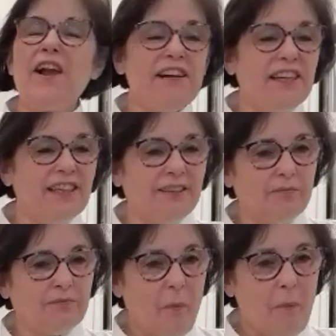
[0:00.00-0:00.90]
What
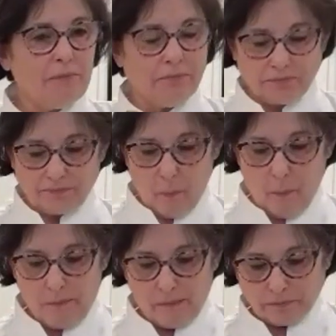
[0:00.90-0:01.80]
happened to
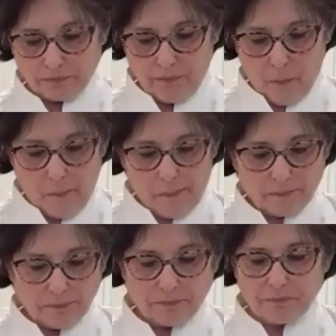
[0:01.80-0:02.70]
what
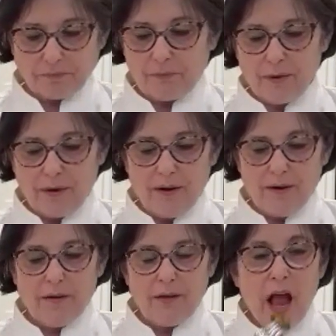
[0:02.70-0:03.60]
happened here?
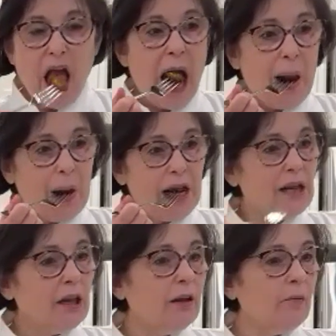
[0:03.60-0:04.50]
You couldn't
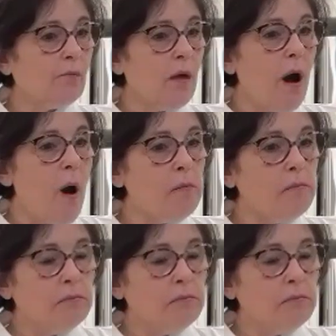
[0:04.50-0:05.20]
find it here?